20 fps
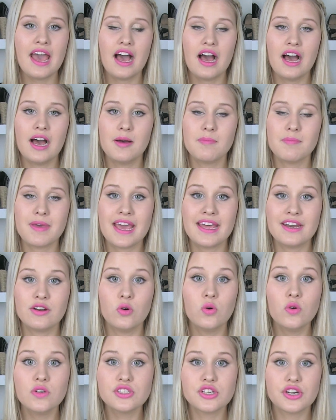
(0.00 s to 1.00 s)

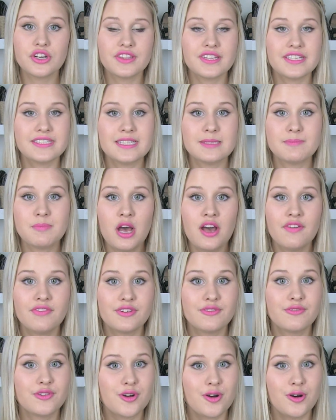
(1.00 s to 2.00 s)
And also this is
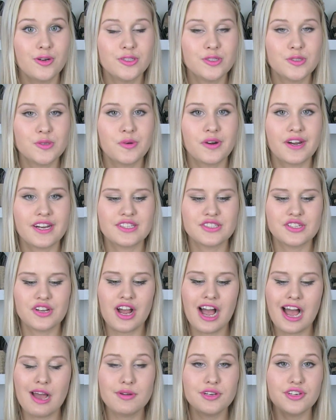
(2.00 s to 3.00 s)
perfect for contouring.
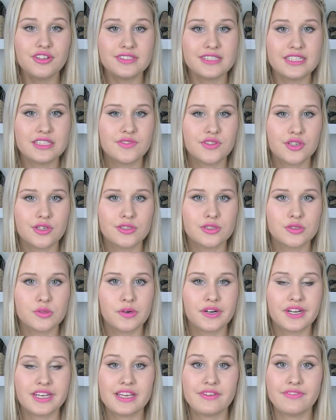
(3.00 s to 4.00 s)
So I would use this for
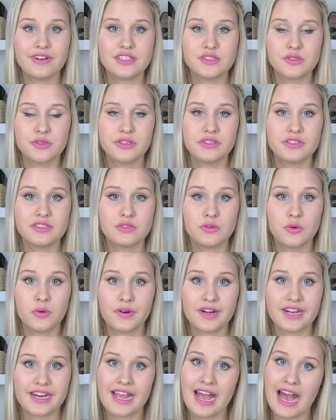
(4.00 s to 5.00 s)
contouring if I didn't
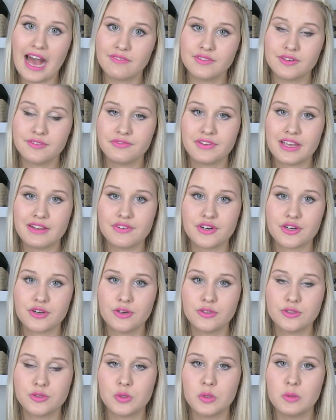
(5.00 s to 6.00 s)
already have a favorite
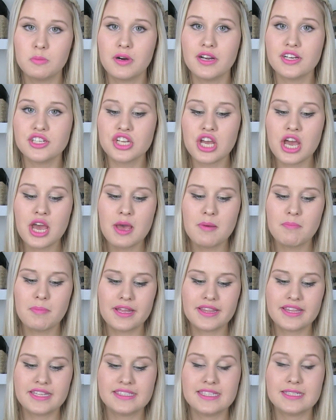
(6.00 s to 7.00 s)
contour brush,
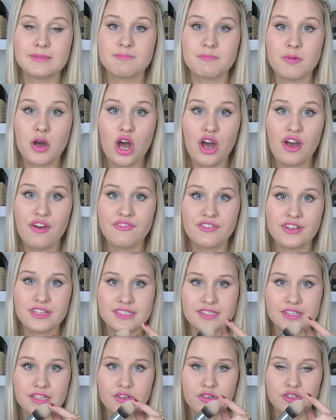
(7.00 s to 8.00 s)
but this is
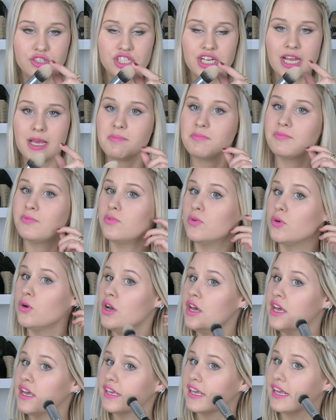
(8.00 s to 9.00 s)
perfect little shape
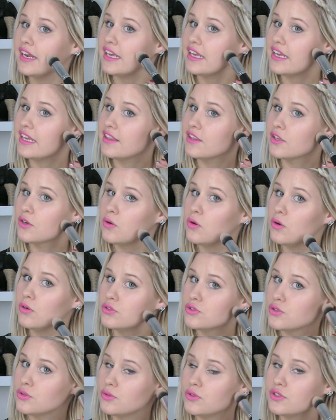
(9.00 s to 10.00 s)
for getting in the
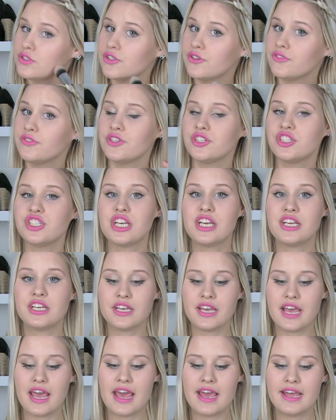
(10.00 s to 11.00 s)
contours of your
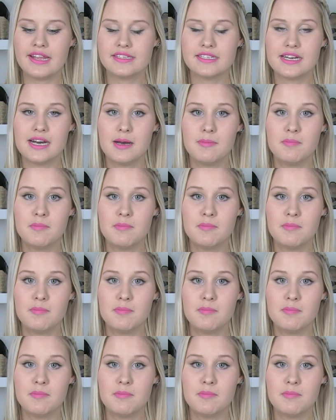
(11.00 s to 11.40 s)
cheek and